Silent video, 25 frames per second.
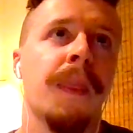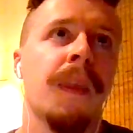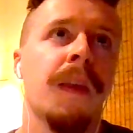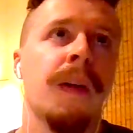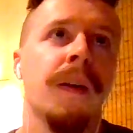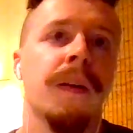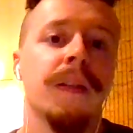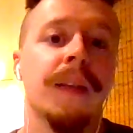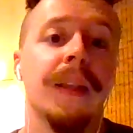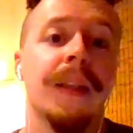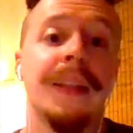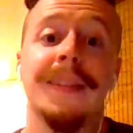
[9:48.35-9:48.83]

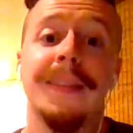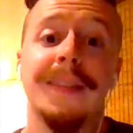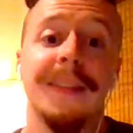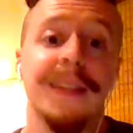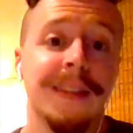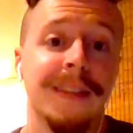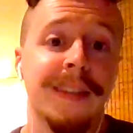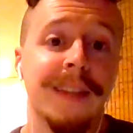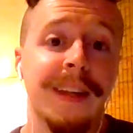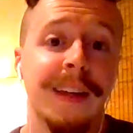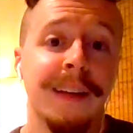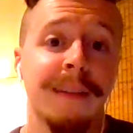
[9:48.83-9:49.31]
let's
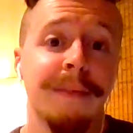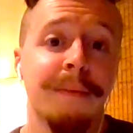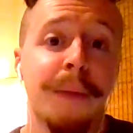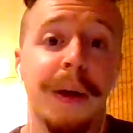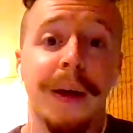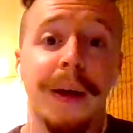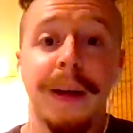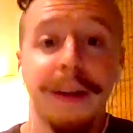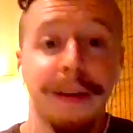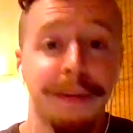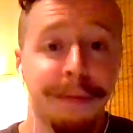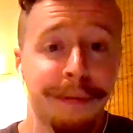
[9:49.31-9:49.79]
just say
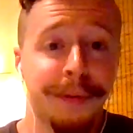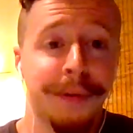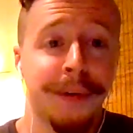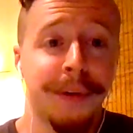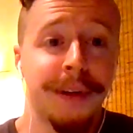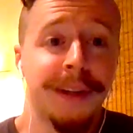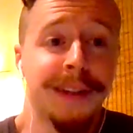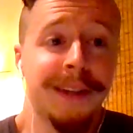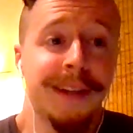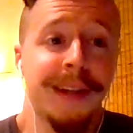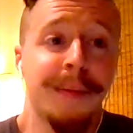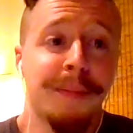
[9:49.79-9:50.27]
money for an
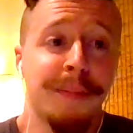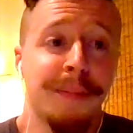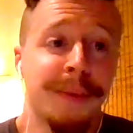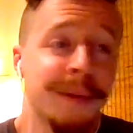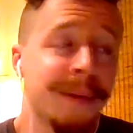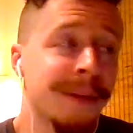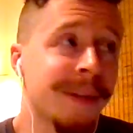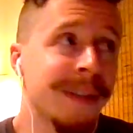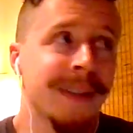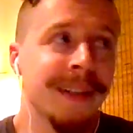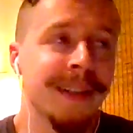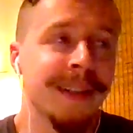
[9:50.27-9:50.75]
example,
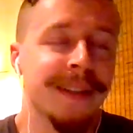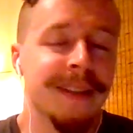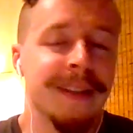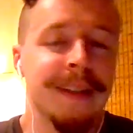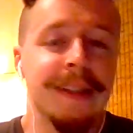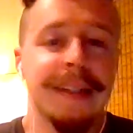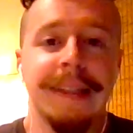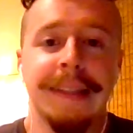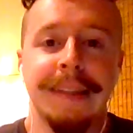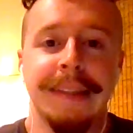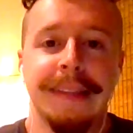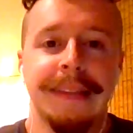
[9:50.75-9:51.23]
because it's an
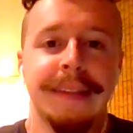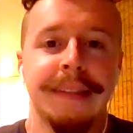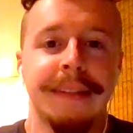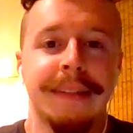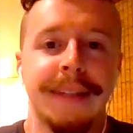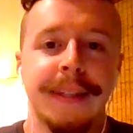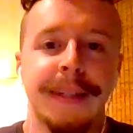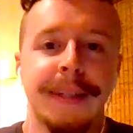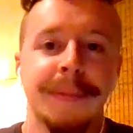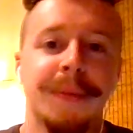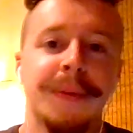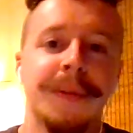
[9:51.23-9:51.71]
easy
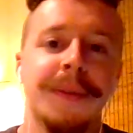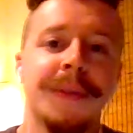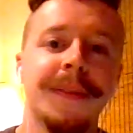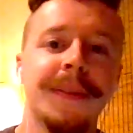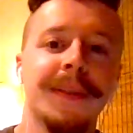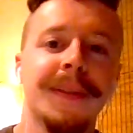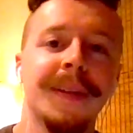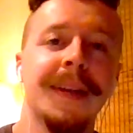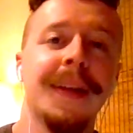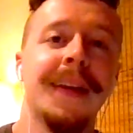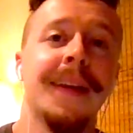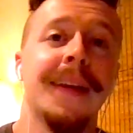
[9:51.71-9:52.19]
example.
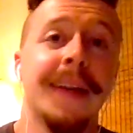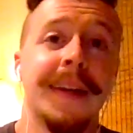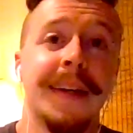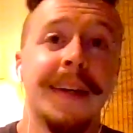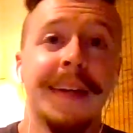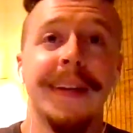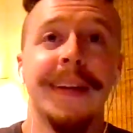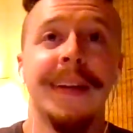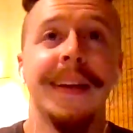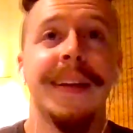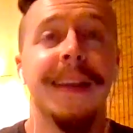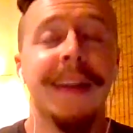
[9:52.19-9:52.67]
And
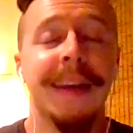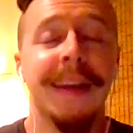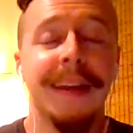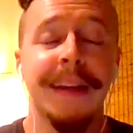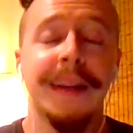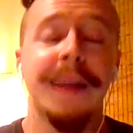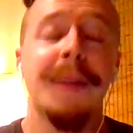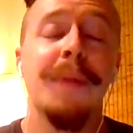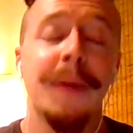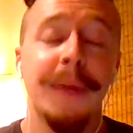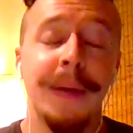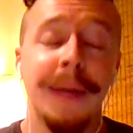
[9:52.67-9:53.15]
in
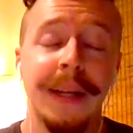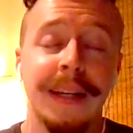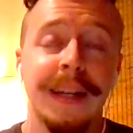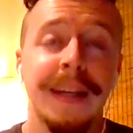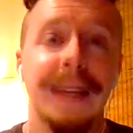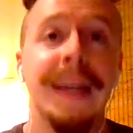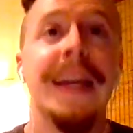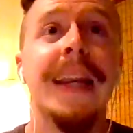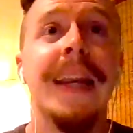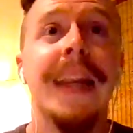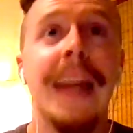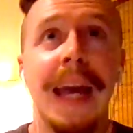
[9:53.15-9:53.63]

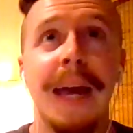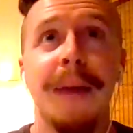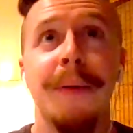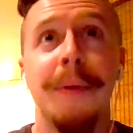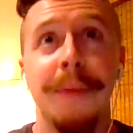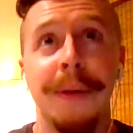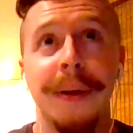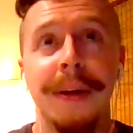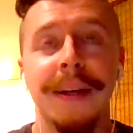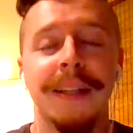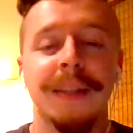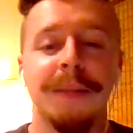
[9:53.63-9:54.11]

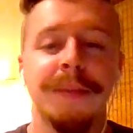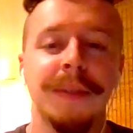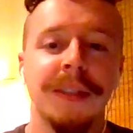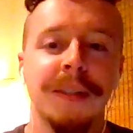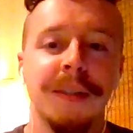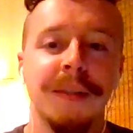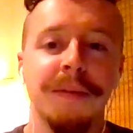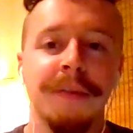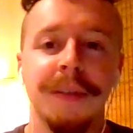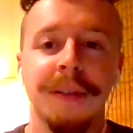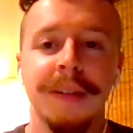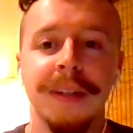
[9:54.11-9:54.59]
MMA
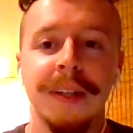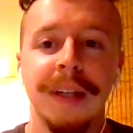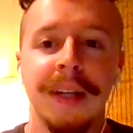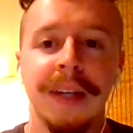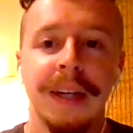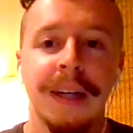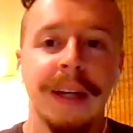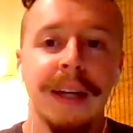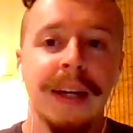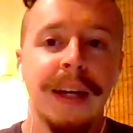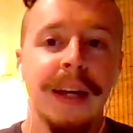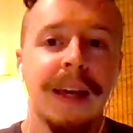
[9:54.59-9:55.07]
specifically,
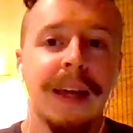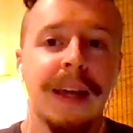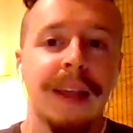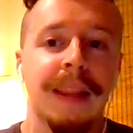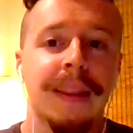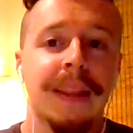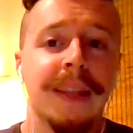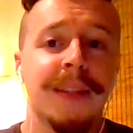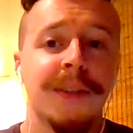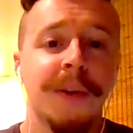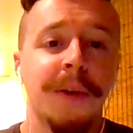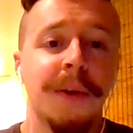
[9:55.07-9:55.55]

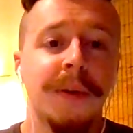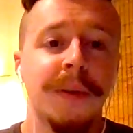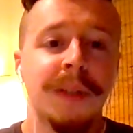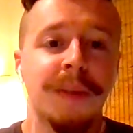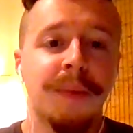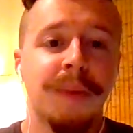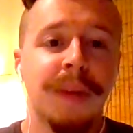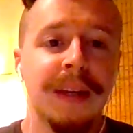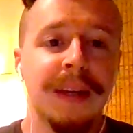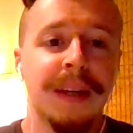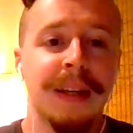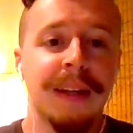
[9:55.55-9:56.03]
that's always
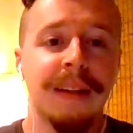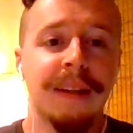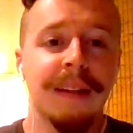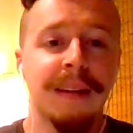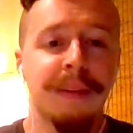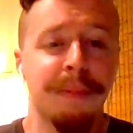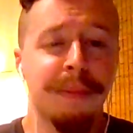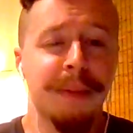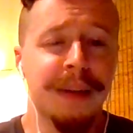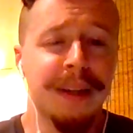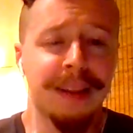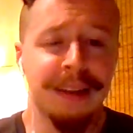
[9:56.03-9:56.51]
been
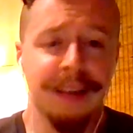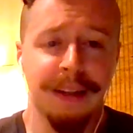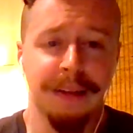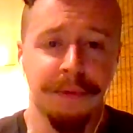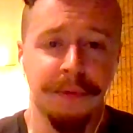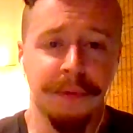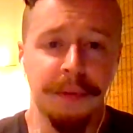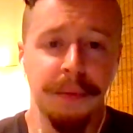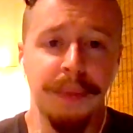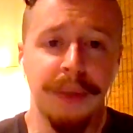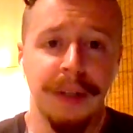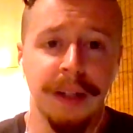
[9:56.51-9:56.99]
the big thing
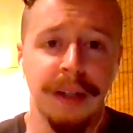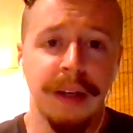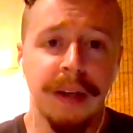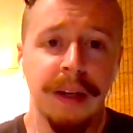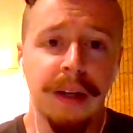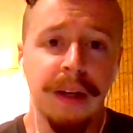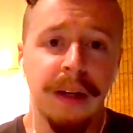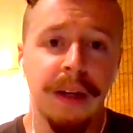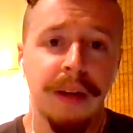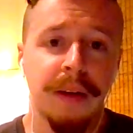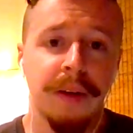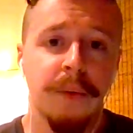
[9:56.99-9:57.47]
for me,
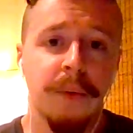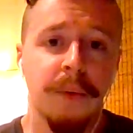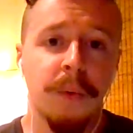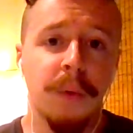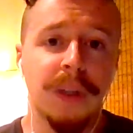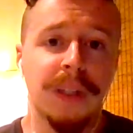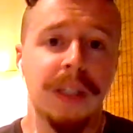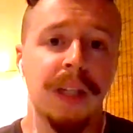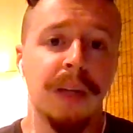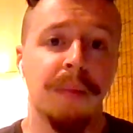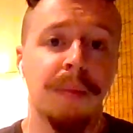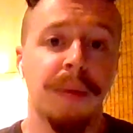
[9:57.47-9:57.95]

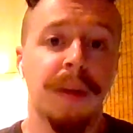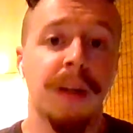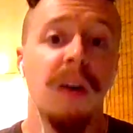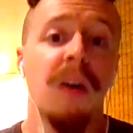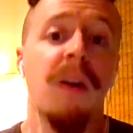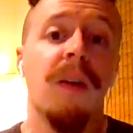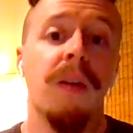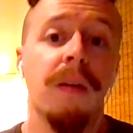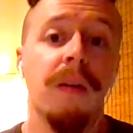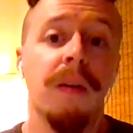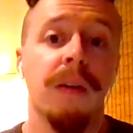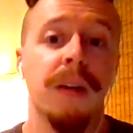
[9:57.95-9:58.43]
which can be
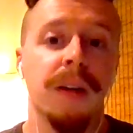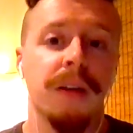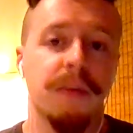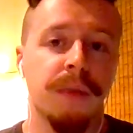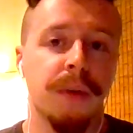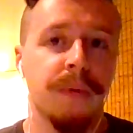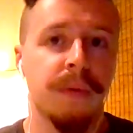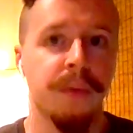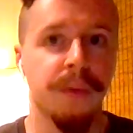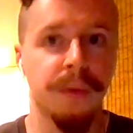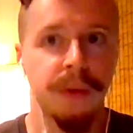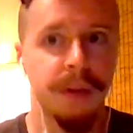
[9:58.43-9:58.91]
hard if
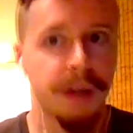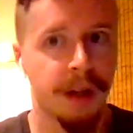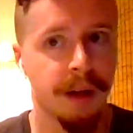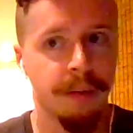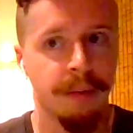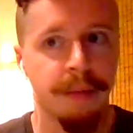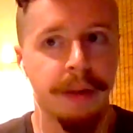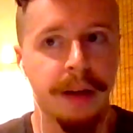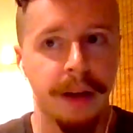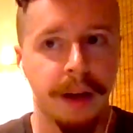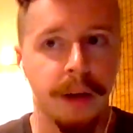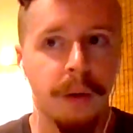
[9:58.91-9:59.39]
you're full-time
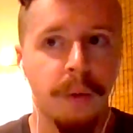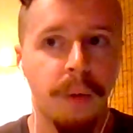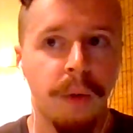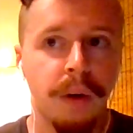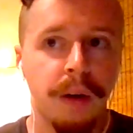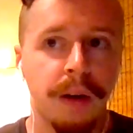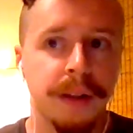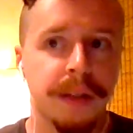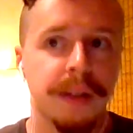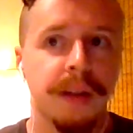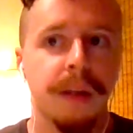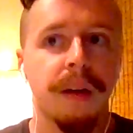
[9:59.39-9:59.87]
like I
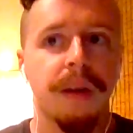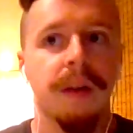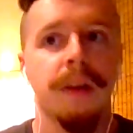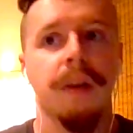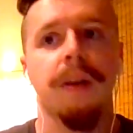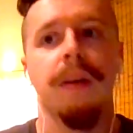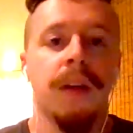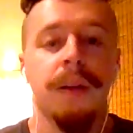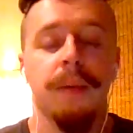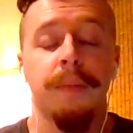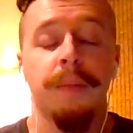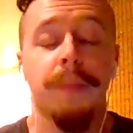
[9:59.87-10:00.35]
was.
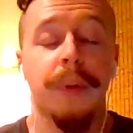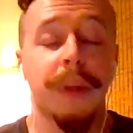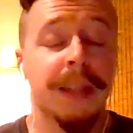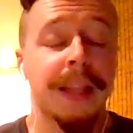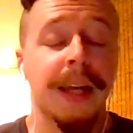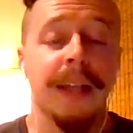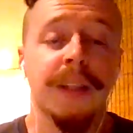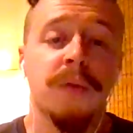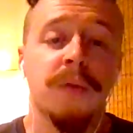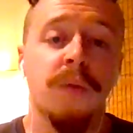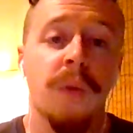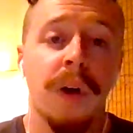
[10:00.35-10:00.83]
But
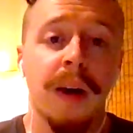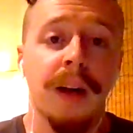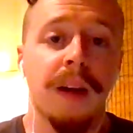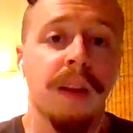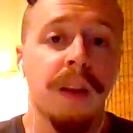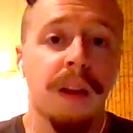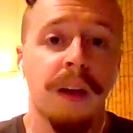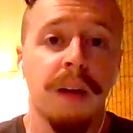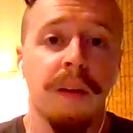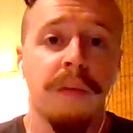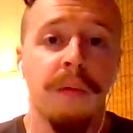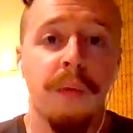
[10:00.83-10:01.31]
that's why I
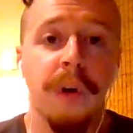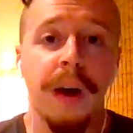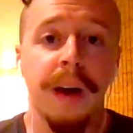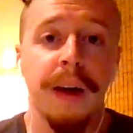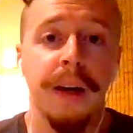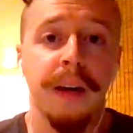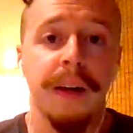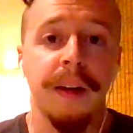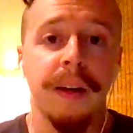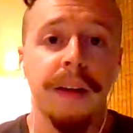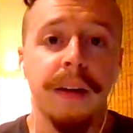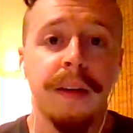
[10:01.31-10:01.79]
love
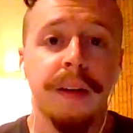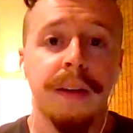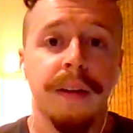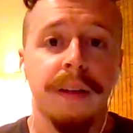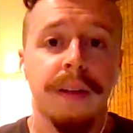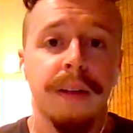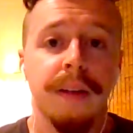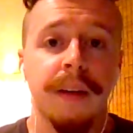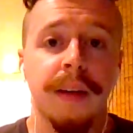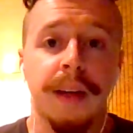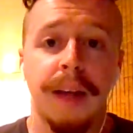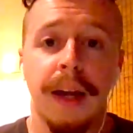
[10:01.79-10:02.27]
writing
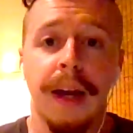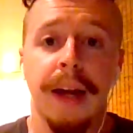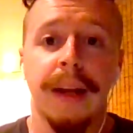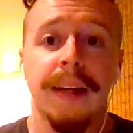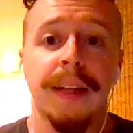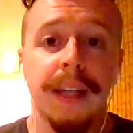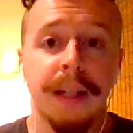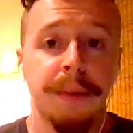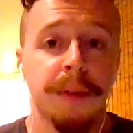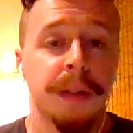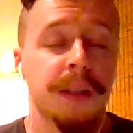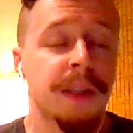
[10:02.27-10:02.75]
a
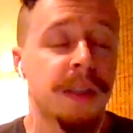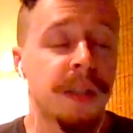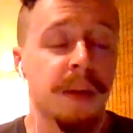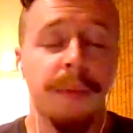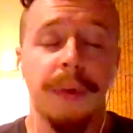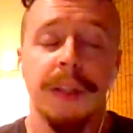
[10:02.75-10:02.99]
goddamn legitimate